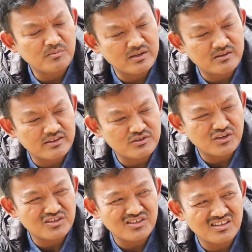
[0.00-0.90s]
bit better
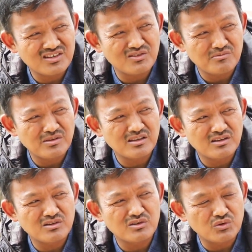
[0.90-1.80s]
education, it will be
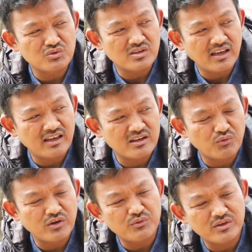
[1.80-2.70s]
good. And
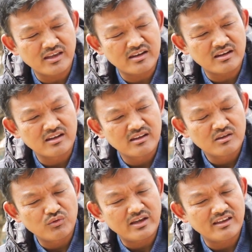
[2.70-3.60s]
where
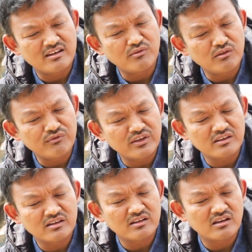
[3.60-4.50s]
we're
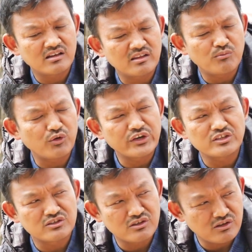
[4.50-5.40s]
involving the
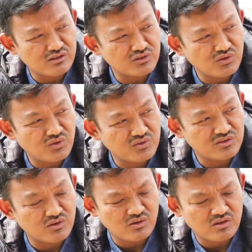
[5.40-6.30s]
vocational also,
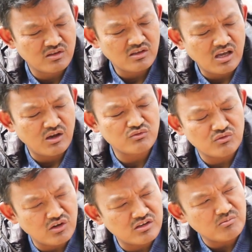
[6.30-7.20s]
so how
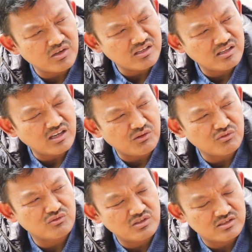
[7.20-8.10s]
to earn money, how
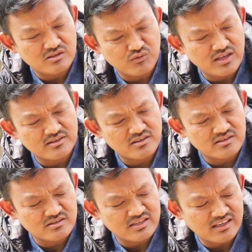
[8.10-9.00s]
to do this. We are
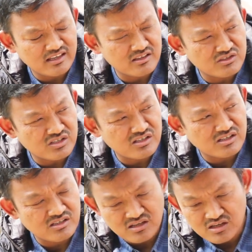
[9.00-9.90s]
just taking the
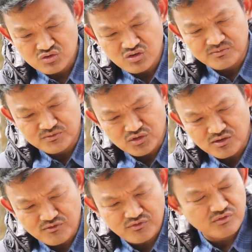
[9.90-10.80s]
children to
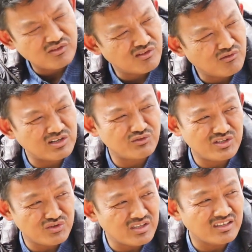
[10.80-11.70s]
observe what we're
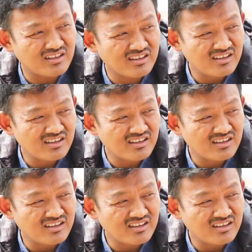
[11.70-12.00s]
doing,